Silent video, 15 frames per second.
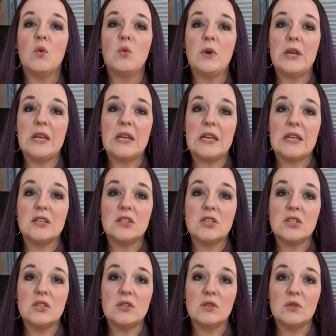We need
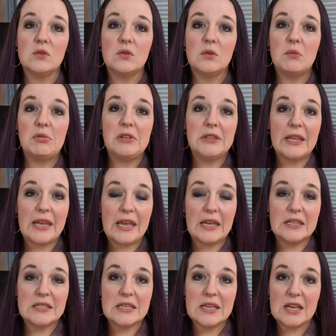to
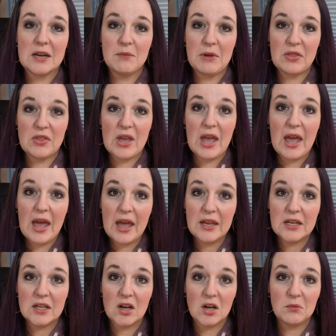plan to get a month
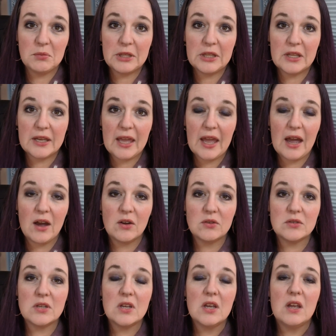ahead in our bill
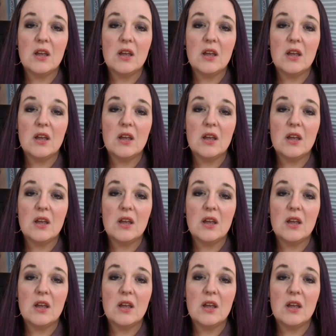account.